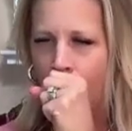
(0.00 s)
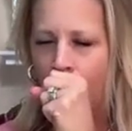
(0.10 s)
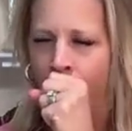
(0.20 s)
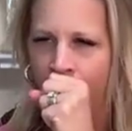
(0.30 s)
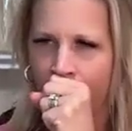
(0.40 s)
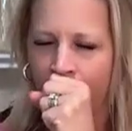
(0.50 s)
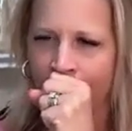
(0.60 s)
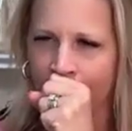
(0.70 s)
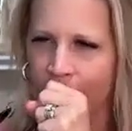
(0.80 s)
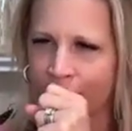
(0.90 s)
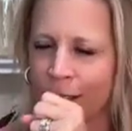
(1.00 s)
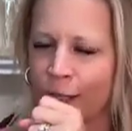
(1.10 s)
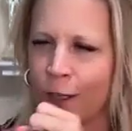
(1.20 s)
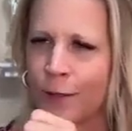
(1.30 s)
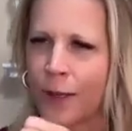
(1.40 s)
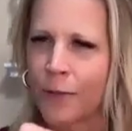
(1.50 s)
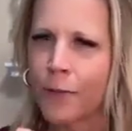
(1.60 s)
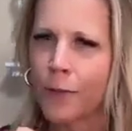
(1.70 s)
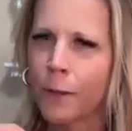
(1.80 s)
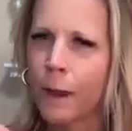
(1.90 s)
Excuse
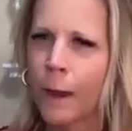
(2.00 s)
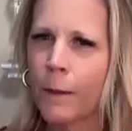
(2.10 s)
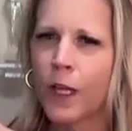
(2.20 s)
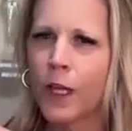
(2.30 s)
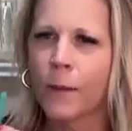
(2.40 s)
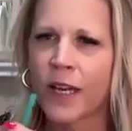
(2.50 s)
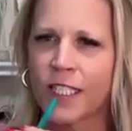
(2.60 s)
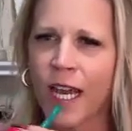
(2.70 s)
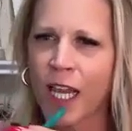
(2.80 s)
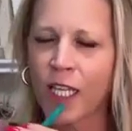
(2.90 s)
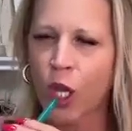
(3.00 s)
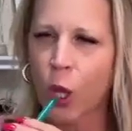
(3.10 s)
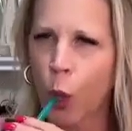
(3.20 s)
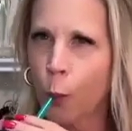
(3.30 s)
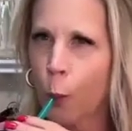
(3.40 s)
me. Let me look at my chats.